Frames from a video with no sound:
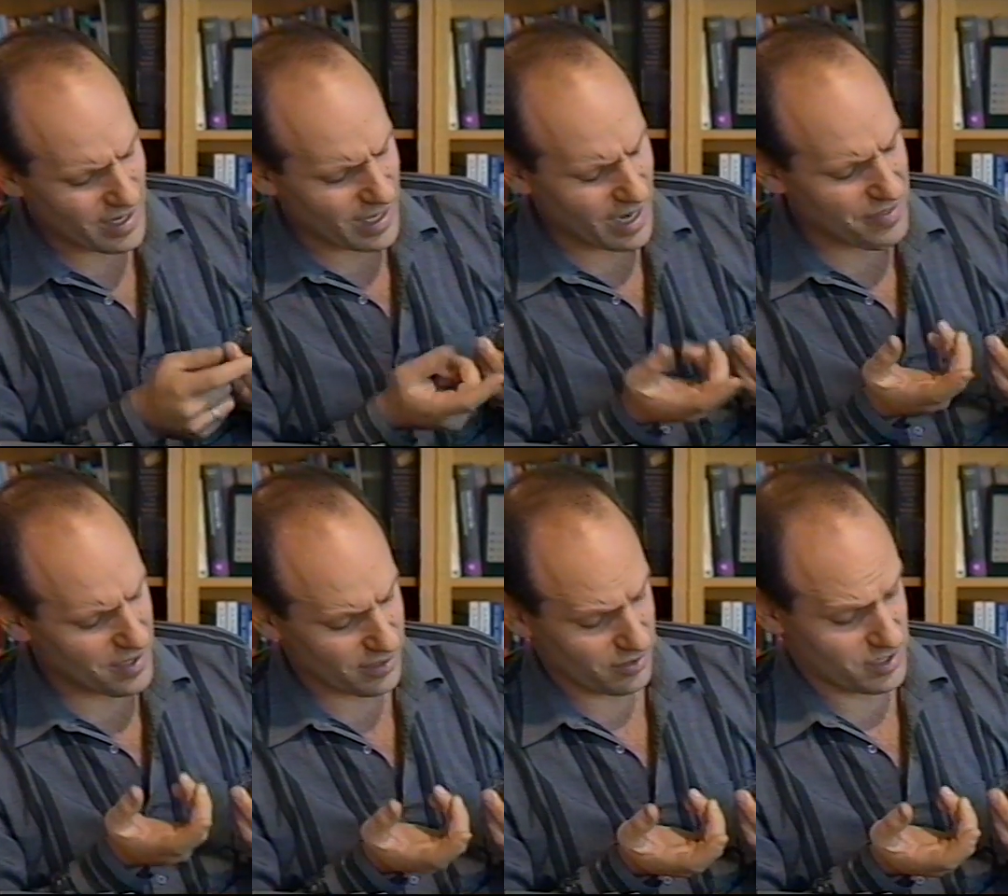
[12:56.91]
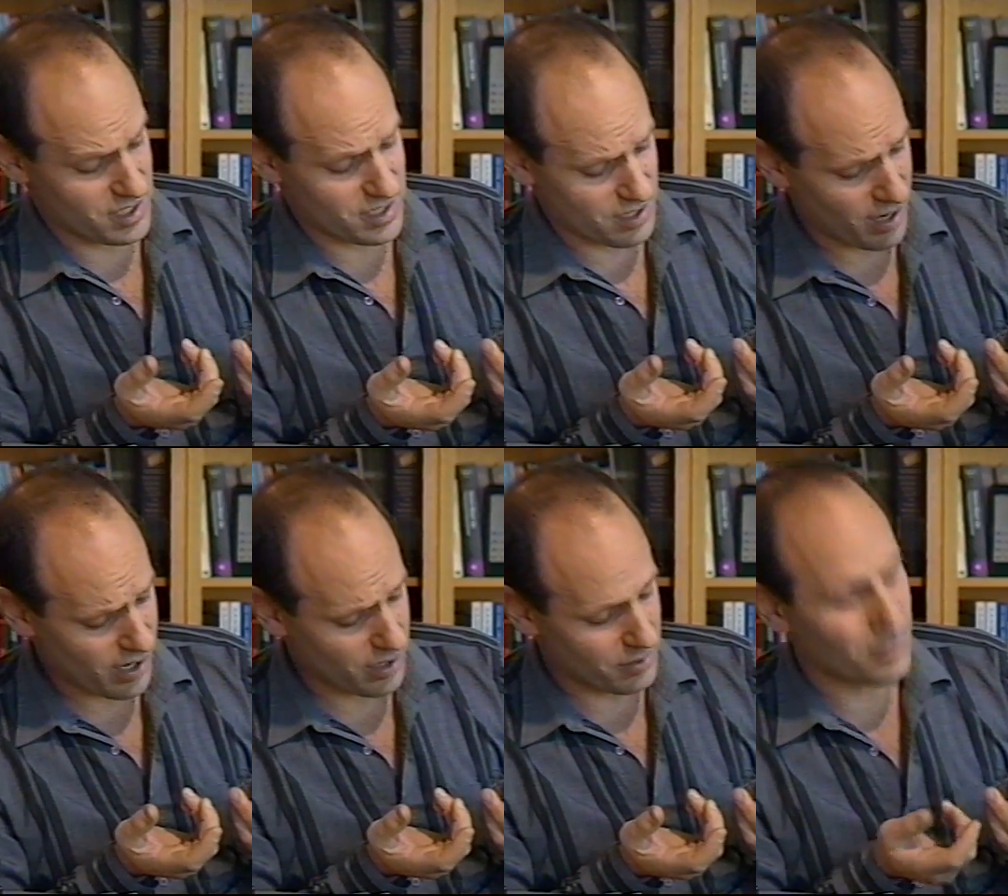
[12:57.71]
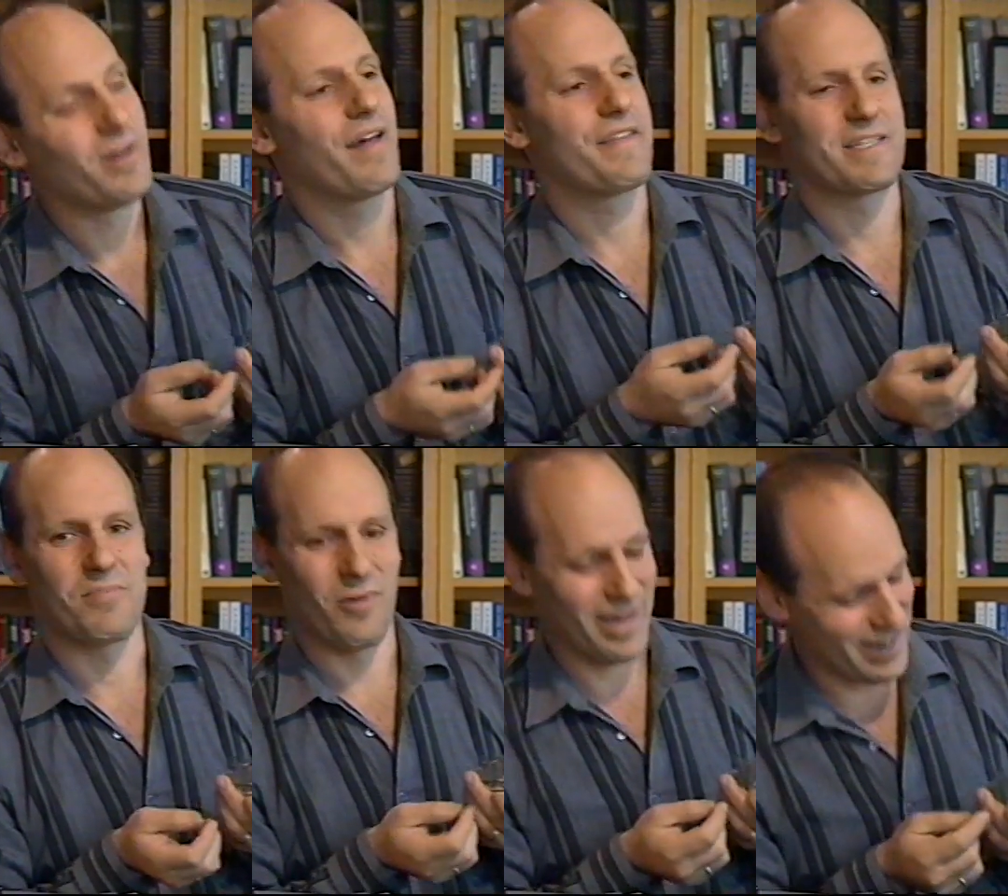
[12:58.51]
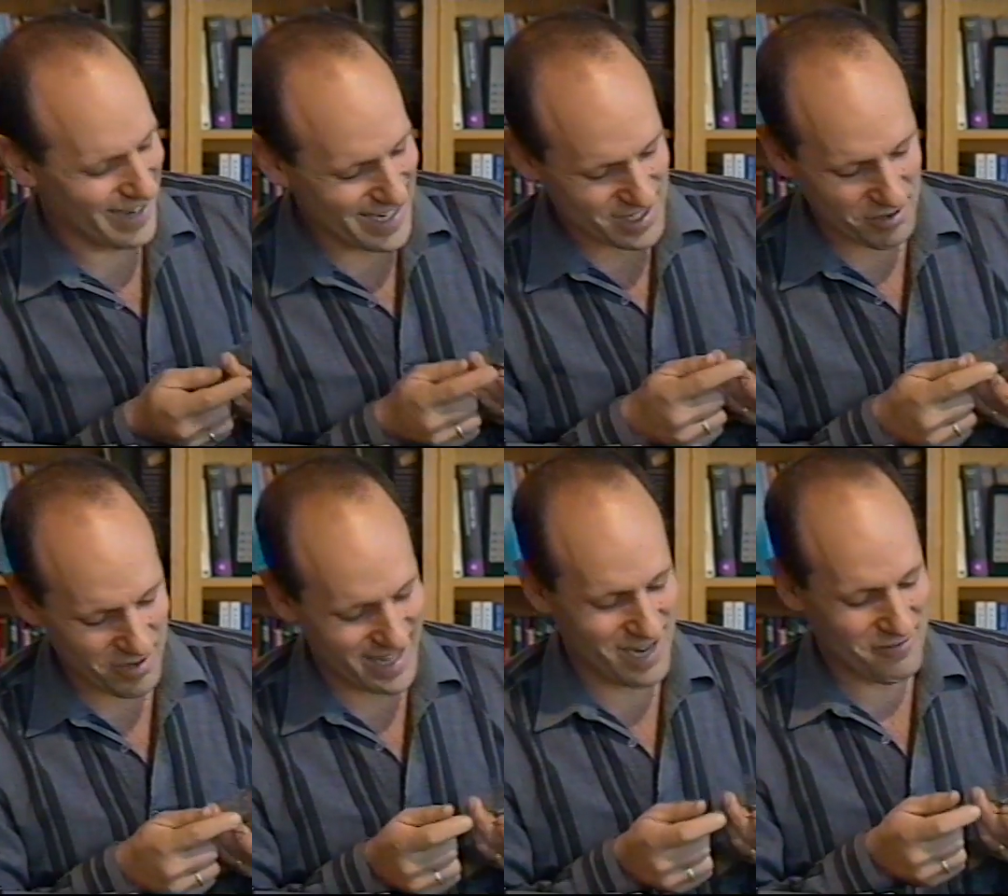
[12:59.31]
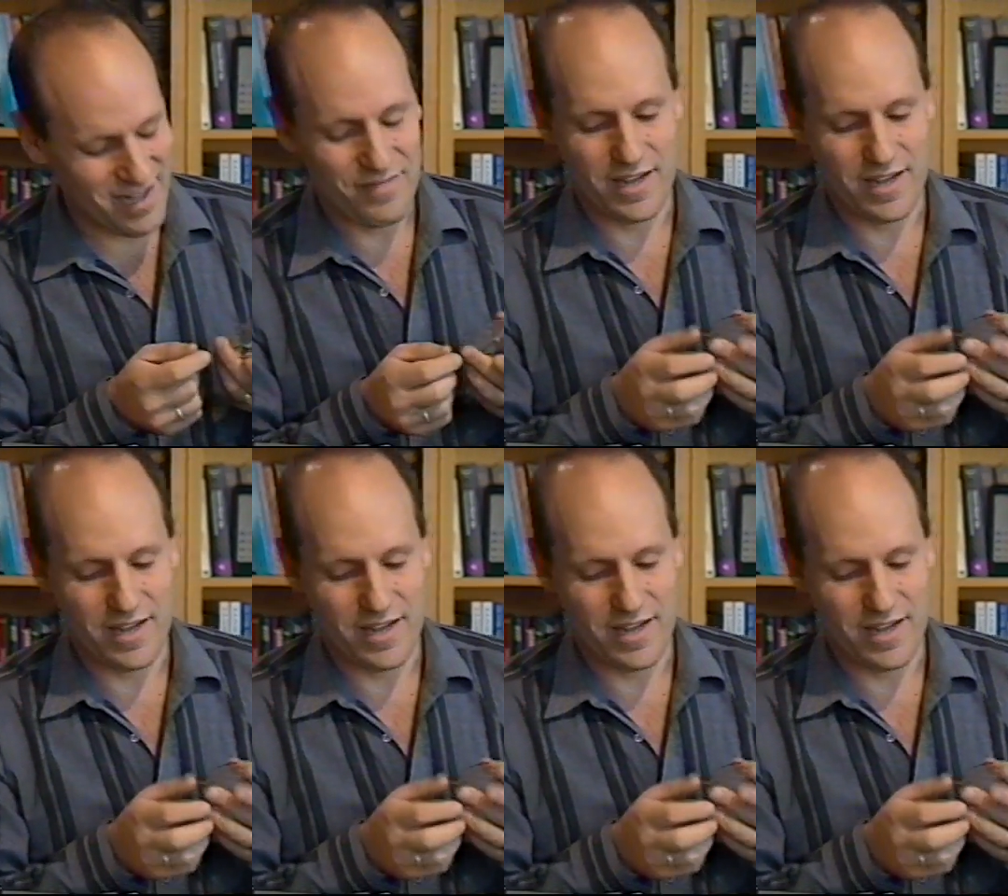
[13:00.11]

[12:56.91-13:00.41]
and I think it looks just terrible at this point. So I want to get rid of